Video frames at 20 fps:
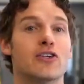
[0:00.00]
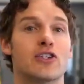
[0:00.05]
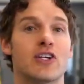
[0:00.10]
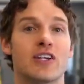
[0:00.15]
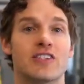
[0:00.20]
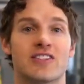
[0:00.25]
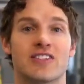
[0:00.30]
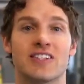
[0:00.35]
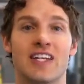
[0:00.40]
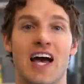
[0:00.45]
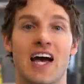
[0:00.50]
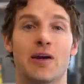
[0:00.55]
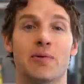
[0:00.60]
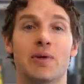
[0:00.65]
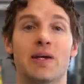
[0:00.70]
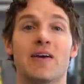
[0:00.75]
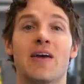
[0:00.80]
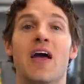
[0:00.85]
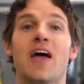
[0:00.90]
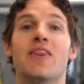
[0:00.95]
chest
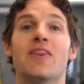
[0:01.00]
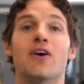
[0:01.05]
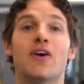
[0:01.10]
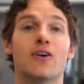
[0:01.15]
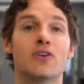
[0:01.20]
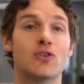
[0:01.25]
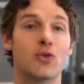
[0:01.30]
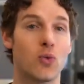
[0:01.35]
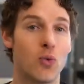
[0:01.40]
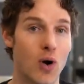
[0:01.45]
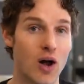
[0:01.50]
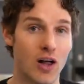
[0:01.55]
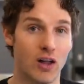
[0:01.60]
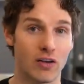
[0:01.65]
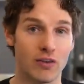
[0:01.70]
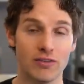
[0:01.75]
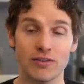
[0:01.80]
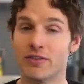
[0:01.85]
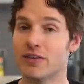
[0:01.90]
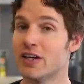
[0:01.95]
anatomy, and there are
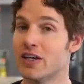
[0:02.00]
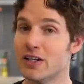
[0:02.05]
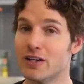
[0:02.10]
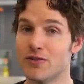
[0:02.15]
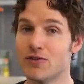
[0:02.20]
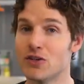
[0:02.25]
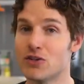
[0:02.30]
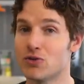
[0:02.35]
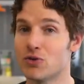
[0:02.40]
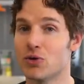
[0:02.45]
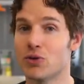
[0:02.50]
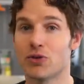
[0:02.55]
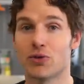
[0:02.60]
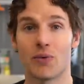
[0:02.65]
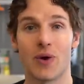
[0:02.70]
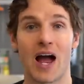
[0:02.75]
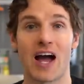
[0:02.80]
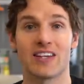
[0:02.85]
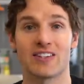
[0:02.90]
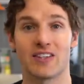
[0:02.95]
12 individual
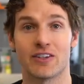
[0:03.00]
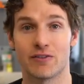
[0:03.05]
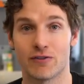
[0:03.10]
thoracic